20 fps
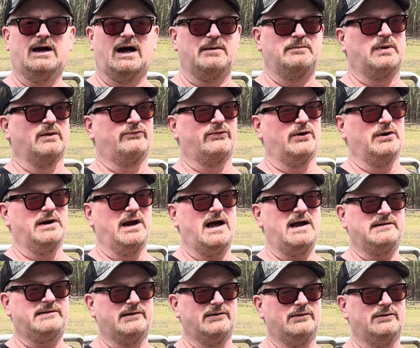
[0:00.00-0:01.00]
I prefer
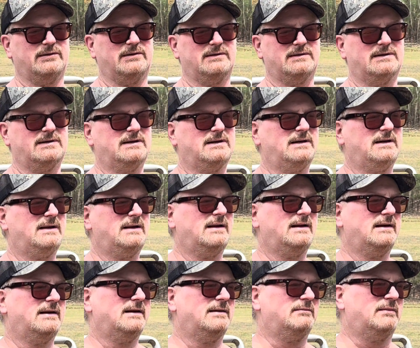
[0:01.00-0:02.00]
not to,
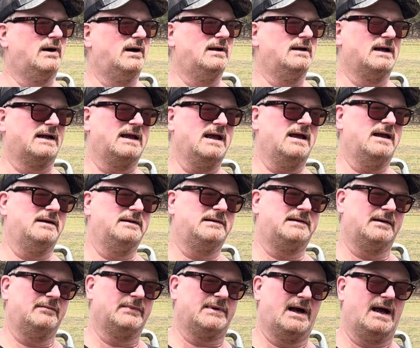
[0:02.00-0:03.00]
but again,
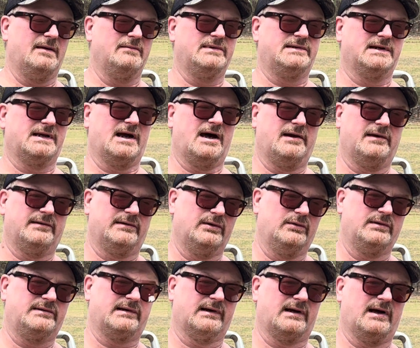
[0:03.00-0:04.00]
sometimes you got to do
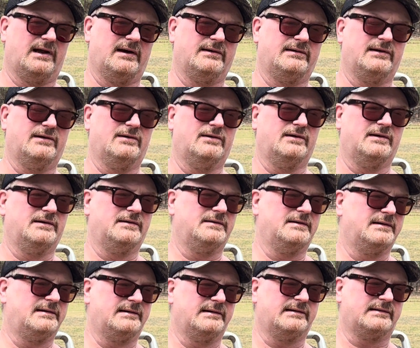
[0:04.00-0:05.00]
what you got to do, and
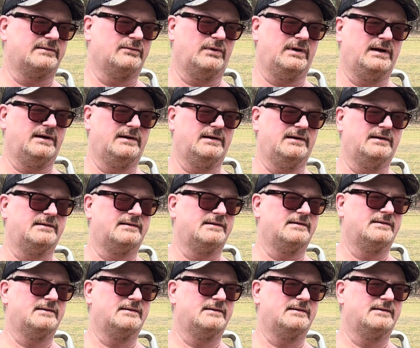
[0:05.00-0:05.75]
it's just the way it is.